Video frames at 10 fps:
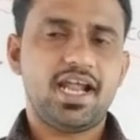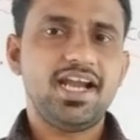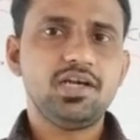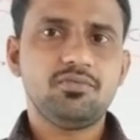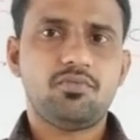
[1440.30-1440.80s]

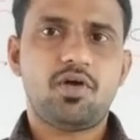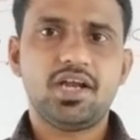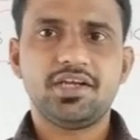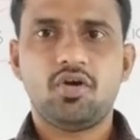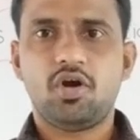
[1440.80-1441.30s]
light
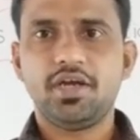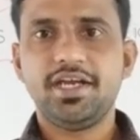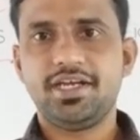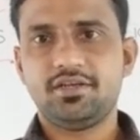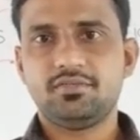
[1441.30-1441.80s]
falling
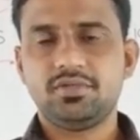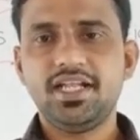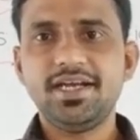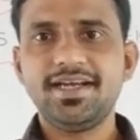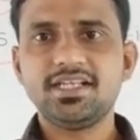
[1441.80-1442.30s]
on
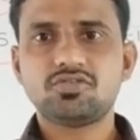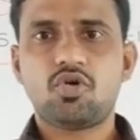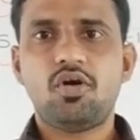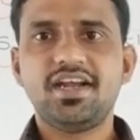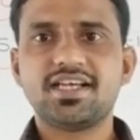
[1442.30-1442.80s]
it. Then it
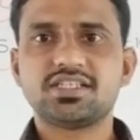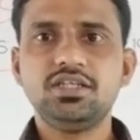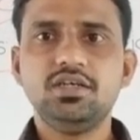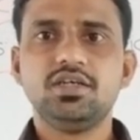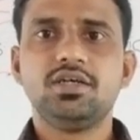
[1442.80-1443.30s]
is called
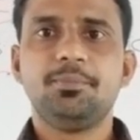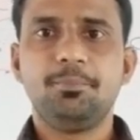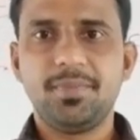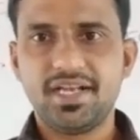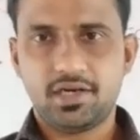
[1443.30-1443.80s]
as
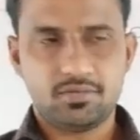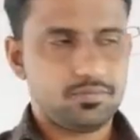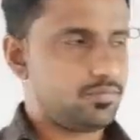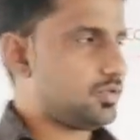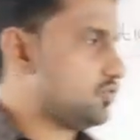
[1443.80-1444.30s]
a
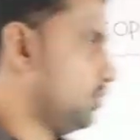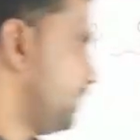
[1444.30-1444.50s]
mirror. So